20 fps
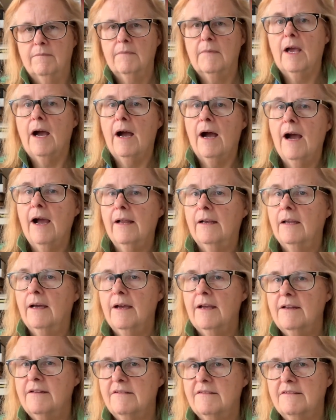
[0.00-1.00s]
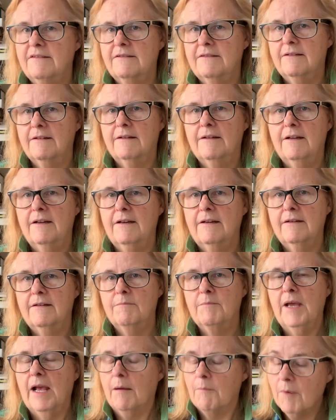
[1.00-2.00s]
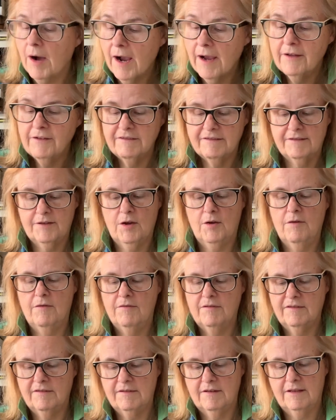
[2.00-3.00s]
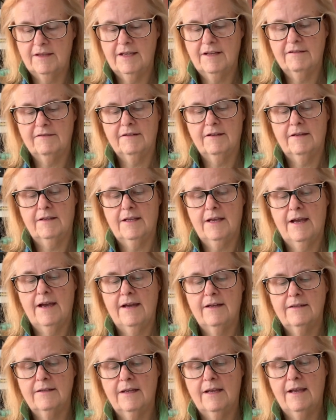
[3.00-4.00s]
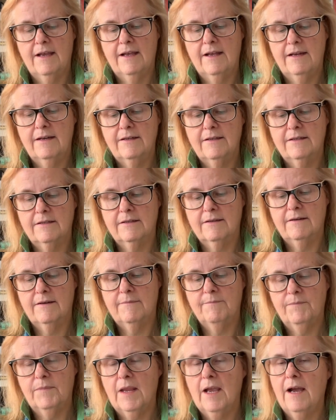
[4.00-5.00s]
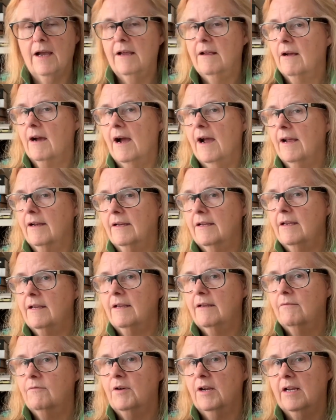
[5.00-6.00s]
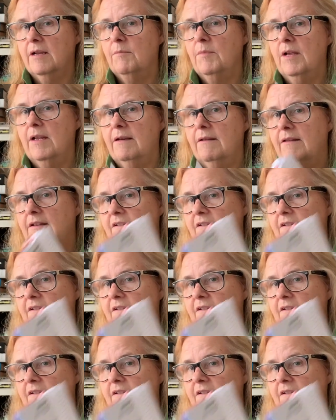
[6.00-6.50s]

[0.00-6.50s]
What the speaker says: highlights and milestones and things like that. And I highly recommend